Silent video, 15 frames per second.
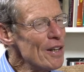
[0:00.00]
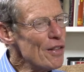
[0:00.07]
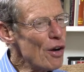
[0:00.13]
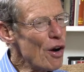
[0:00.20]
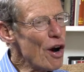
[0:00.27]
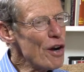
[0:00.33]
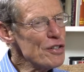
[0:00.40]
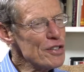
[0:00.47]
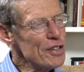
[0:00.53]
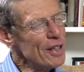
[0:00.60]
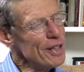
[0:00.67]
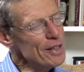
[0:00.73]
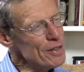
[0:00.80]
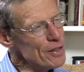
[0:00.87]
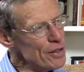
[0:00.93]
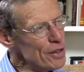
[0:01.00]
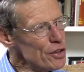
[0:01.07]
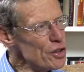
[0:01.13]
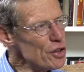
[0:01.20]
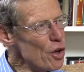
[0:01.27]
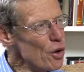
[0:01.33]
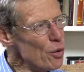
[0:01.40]
there are studies
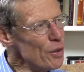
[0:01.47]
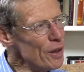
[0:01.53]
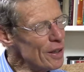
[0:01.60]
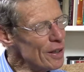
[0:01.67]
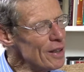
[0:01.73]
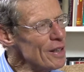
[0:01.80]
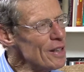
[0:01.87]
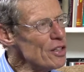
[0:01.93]
that show that